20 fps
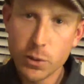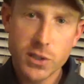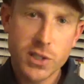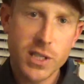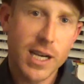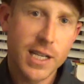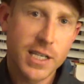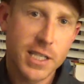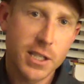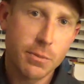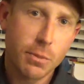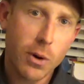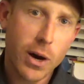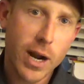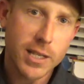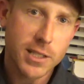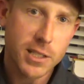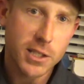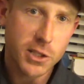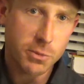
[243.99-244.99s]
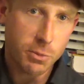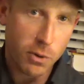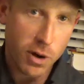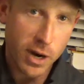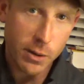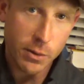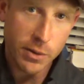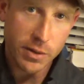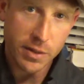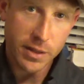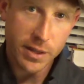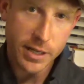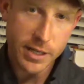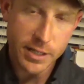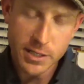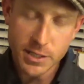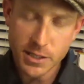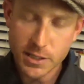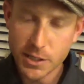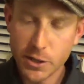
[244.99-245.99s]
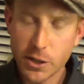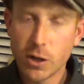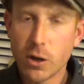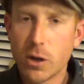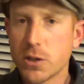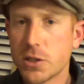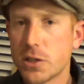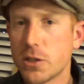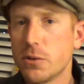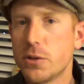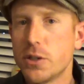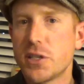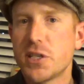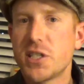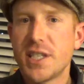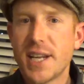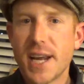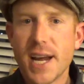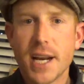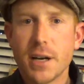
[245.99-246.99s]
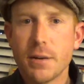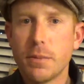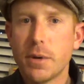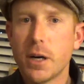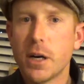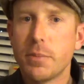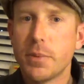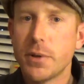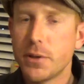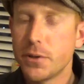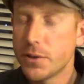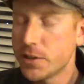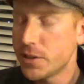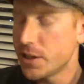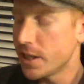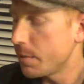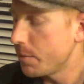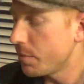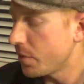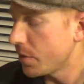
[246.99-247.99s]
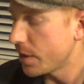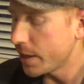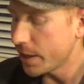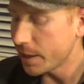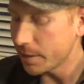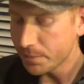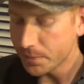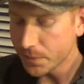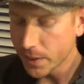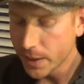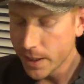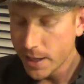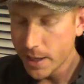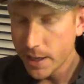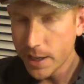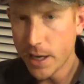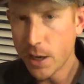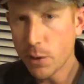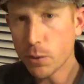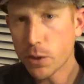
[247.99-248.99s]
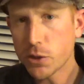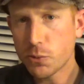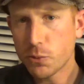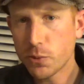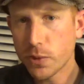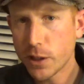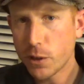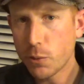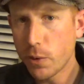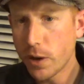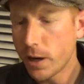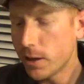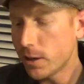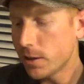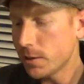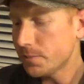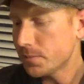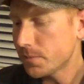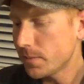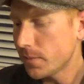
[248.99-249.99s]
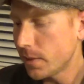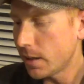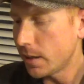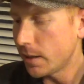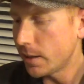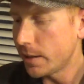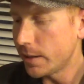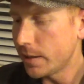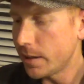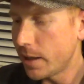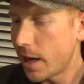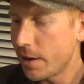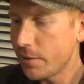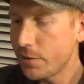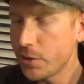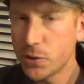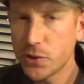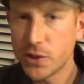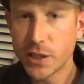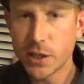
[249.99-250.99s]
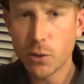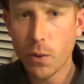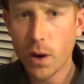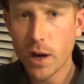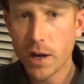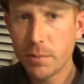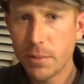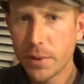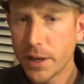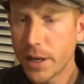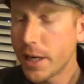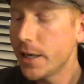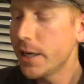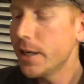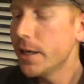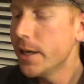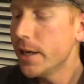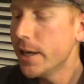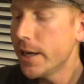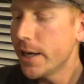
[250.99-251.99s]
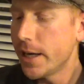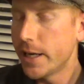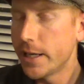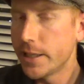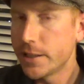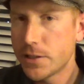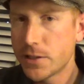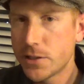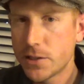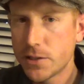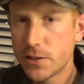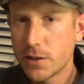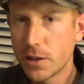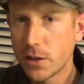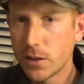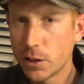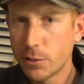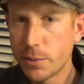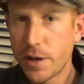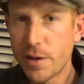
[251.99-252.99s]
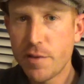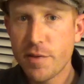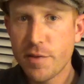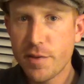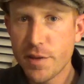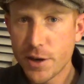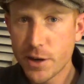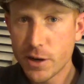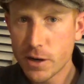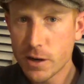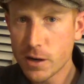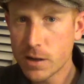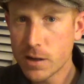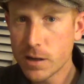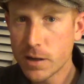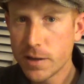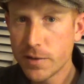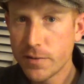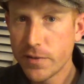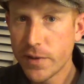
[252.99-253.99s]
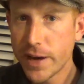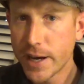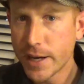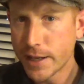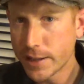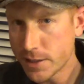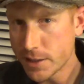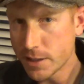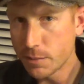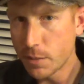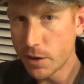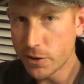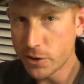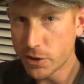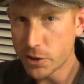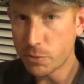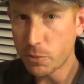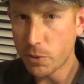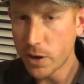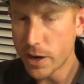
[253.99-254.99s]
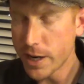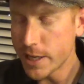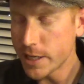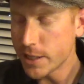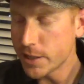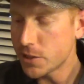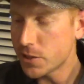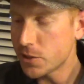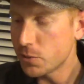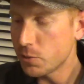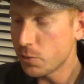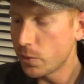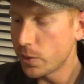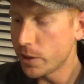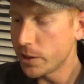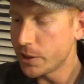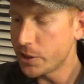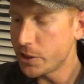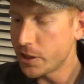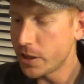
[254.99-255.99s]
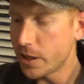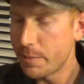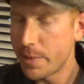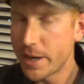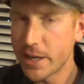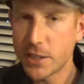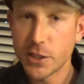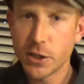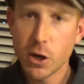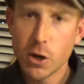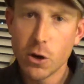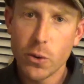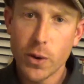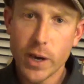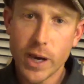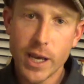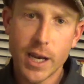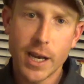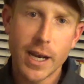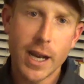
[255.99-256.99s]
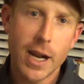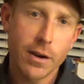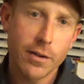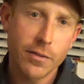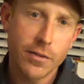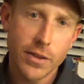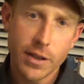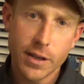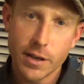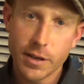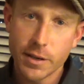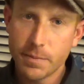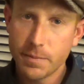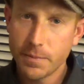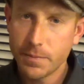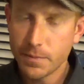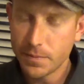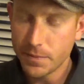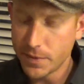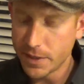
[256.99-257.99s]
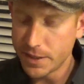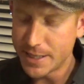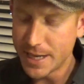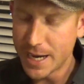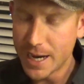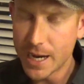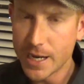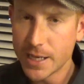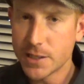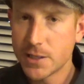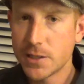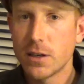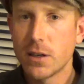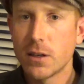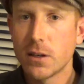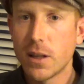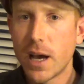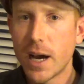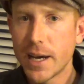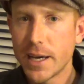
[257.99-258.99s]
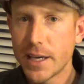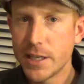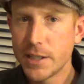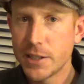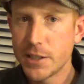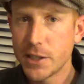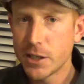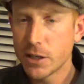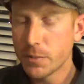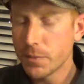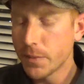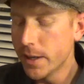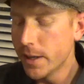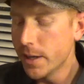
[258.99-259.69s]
sides of the brass a spray with this. You can also just stand them up and do the same thing. It works really well. I've used it quite a bit. It's a little bit thinner than some other sprays, which makes it go in and out of the dies a lot easier.